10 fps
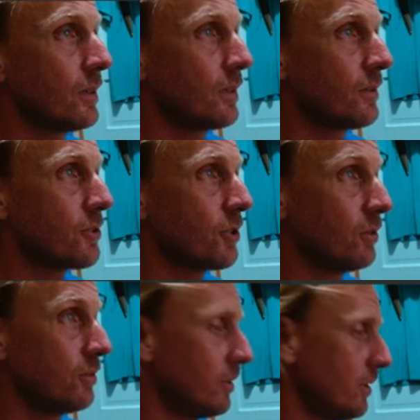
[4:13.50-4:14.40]
so
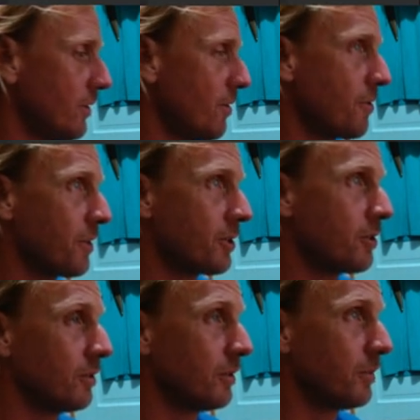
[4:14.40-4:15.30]
another thing
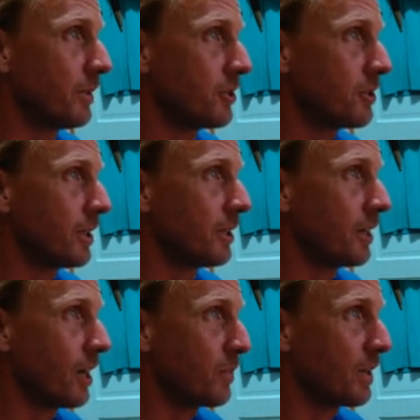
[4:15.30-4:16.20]
too, let me just
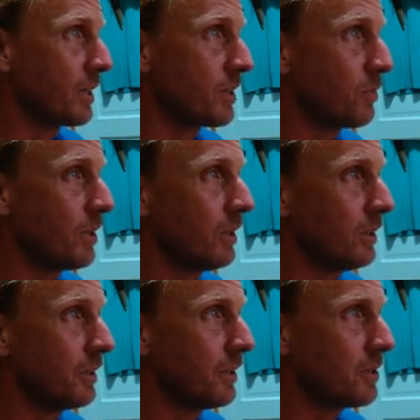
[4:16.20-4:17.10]
undock because, well,
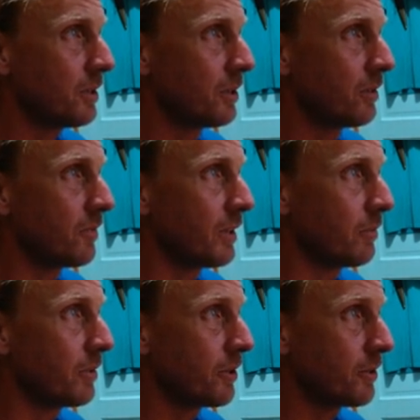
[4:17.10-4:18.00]
it is a little funny
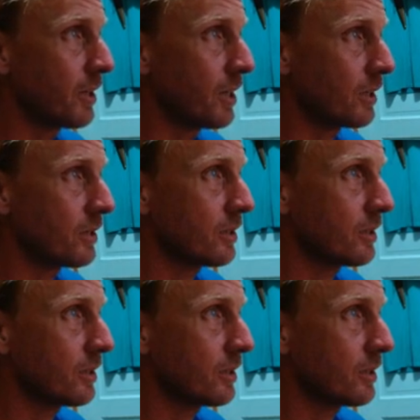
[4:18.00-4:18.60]
when you're docked.